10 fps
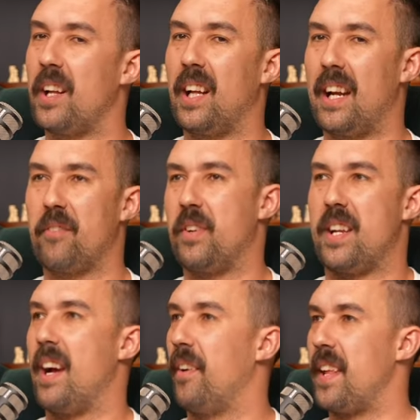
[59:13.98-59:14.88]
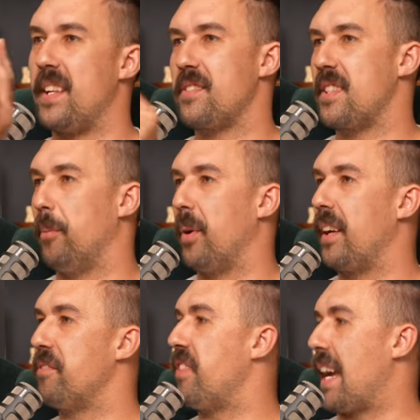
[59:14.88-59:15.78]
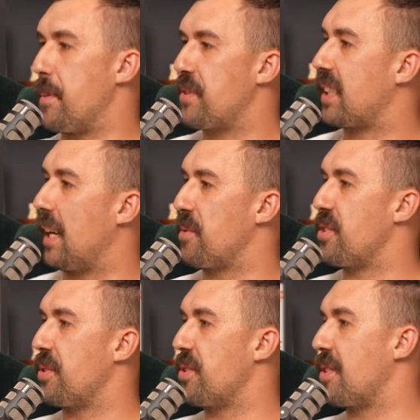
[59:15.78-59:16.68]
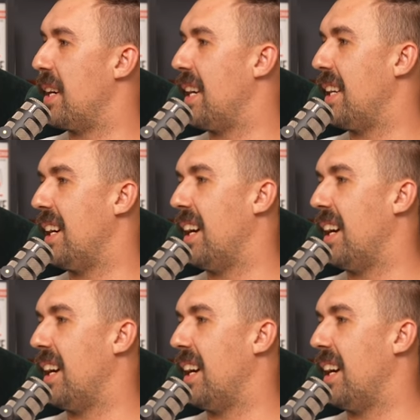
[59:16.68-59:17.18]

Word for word: you know, like every now and then someone like famous comes to Australia